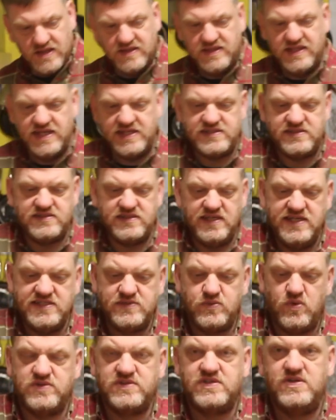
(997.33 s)
This is
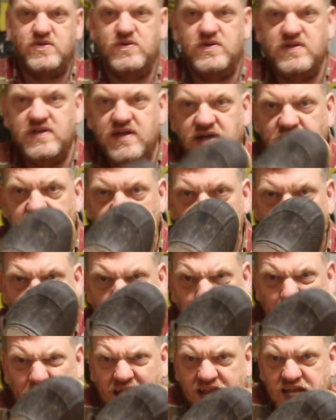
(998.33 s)
what's called
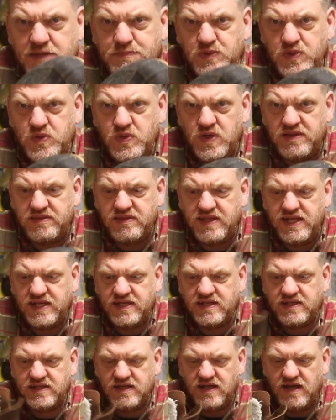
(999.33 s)
a pack boot, I
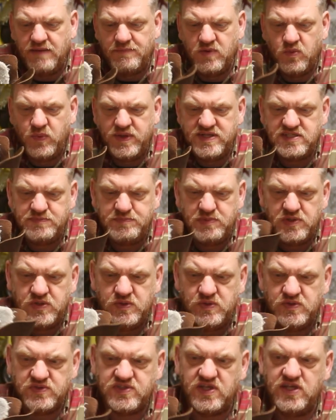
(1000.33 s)
think, a winter
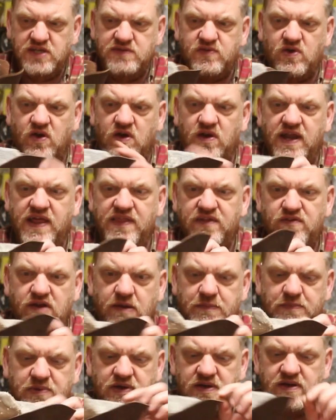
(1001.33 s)
boot. So you've got a leather
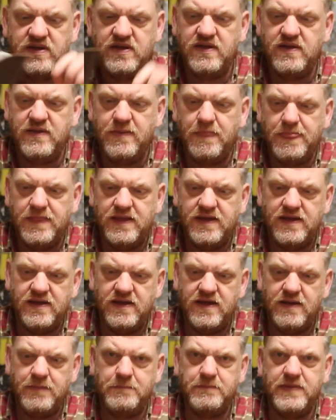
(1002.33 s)
upper,
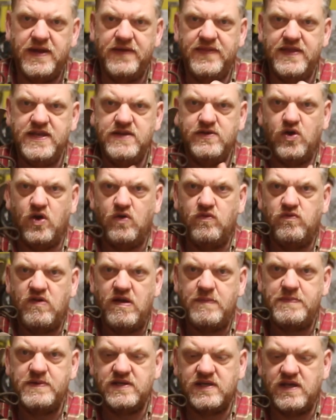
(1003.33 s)
and then you've got a
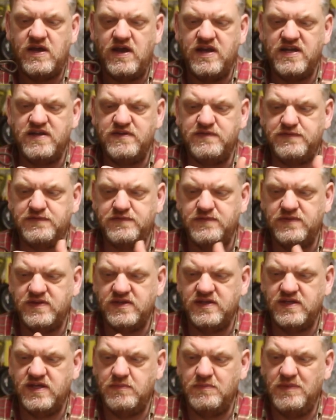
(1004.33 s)
rubber kind of
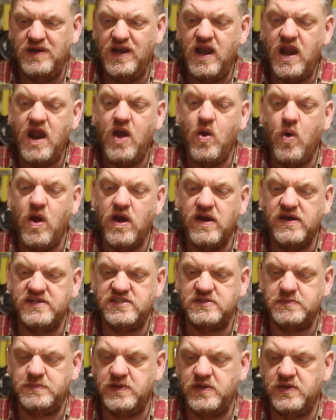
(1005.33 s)
lower, I
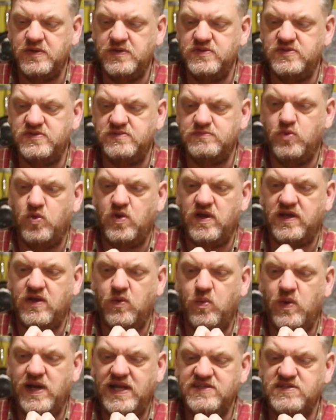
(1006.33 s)
suppose, more like a
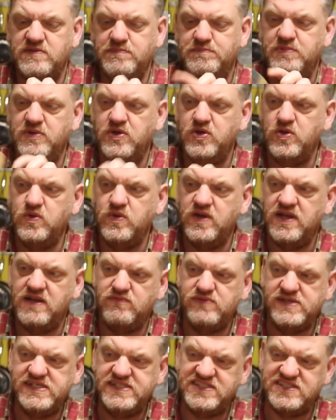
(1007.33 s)
Wellington boot, and a
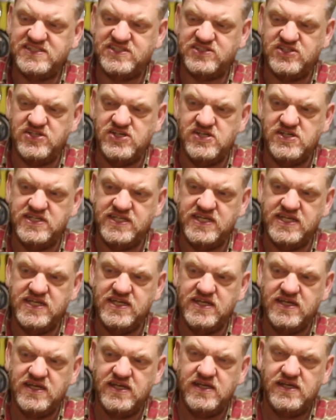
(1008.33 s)
really sturdy